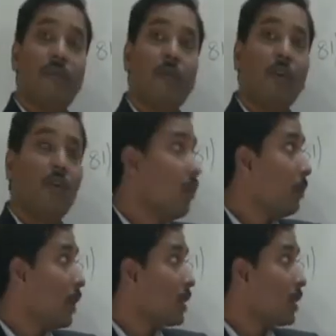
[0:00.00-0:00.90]

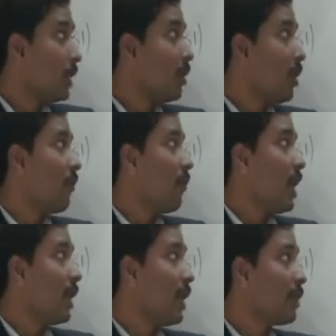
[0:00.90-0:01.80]
4% of
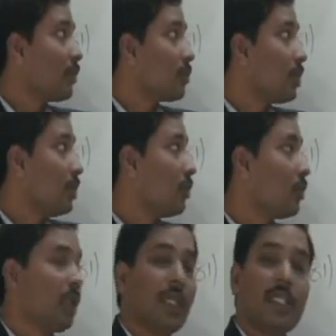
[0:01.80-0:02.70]

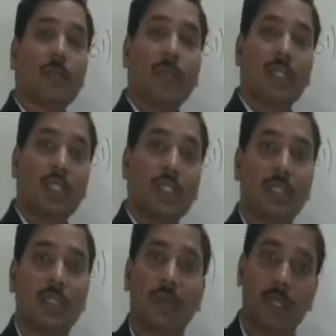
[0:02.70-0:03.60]
Li2CO3 is present
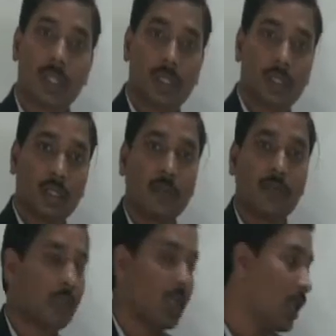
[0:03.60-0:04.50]
in the mixture.
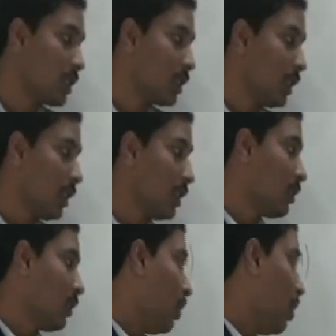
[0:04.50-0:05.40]
Therefore the answer
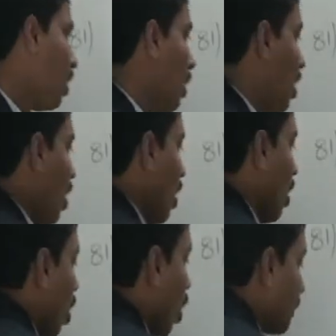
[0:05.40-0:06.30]
is
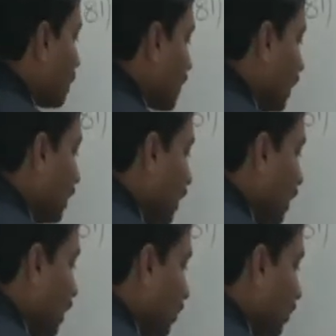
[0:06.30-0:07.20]
option
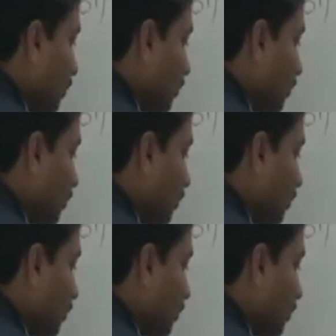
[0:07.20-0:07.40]
D.